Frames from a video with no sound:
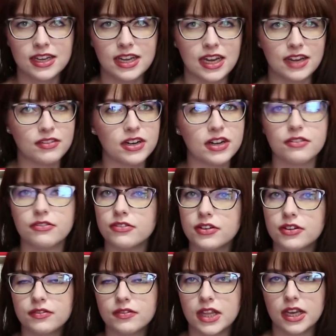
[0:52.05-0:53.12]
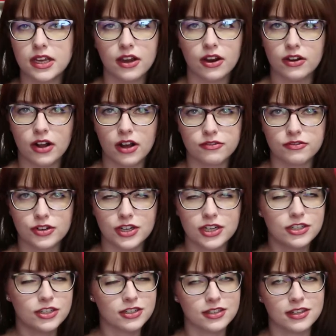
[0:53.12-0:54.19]
Even if they are not
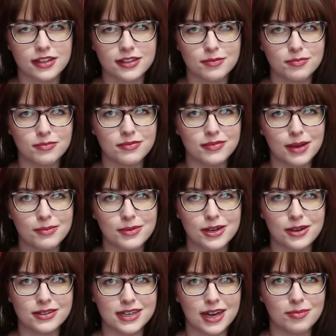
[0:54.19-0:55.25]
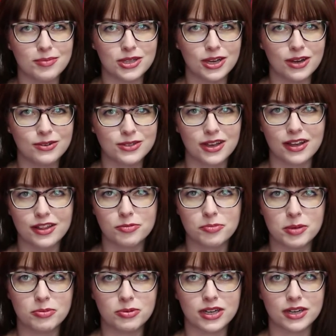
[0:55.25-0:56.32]
free, just let me know down below so other
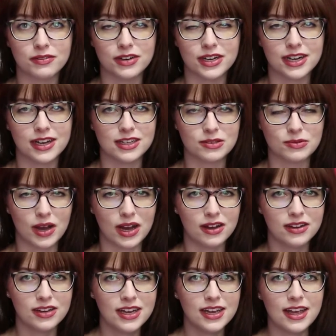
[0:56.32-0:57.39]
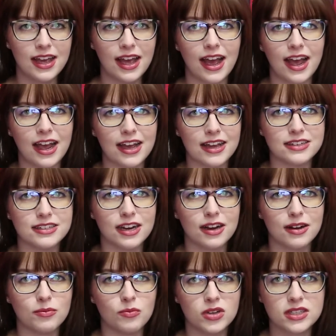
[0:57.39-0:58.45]
people can read it as well. And
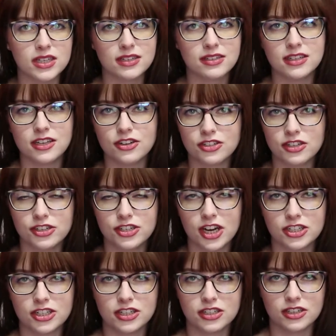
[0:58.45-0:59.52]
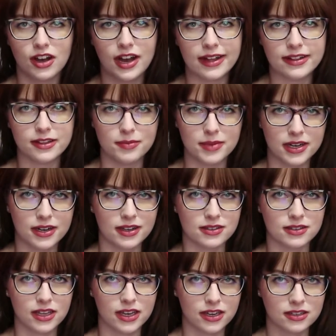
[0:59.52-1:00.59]
once I see your suggestions, I'll add them in
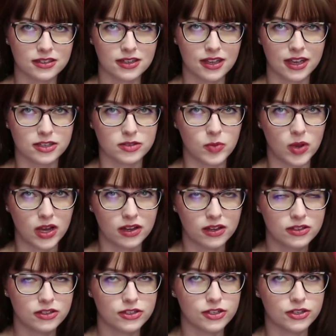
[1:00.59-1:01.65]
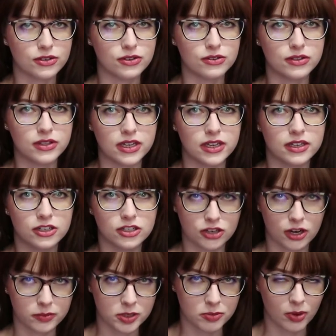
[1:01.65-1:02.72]
as links as well to the
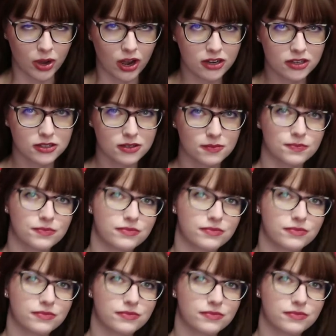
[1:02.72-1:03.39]
description box.